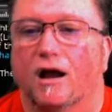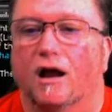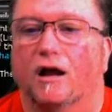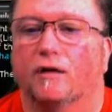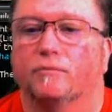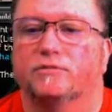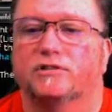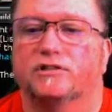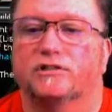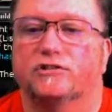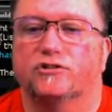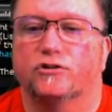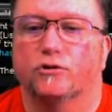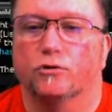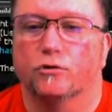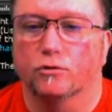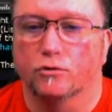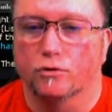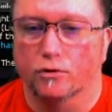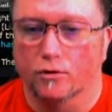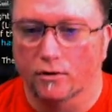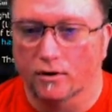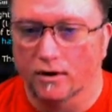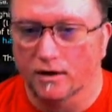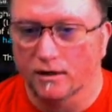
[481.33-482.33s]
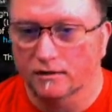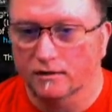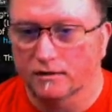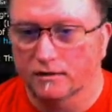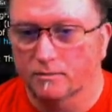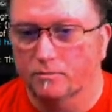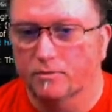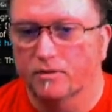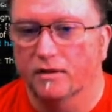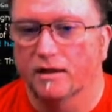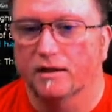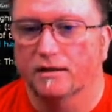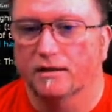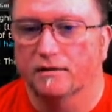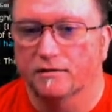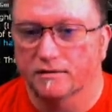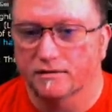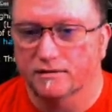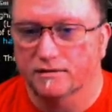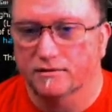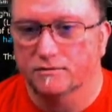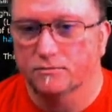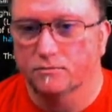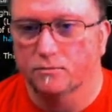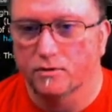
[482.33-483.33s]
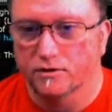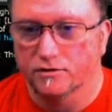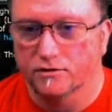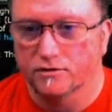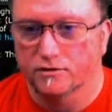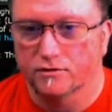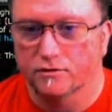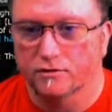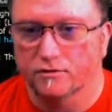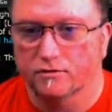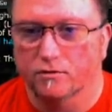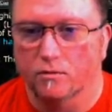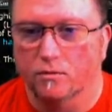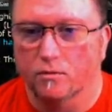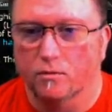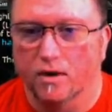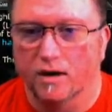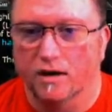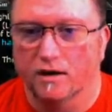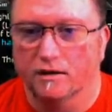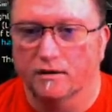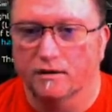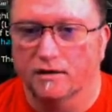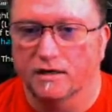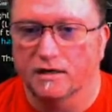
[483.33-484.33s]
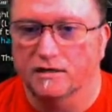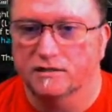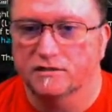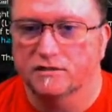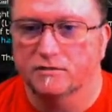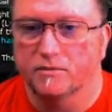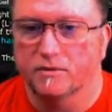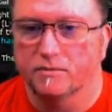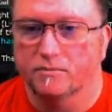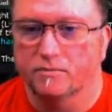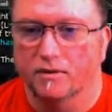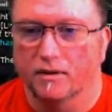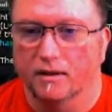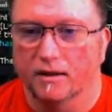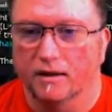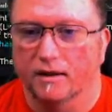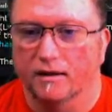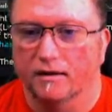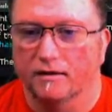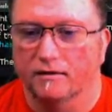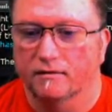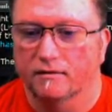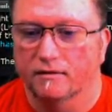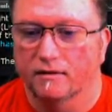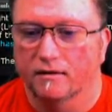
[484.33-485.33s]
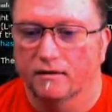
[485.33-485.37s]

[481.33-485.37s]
I'm still learning to play this wizard the way it needs to be played,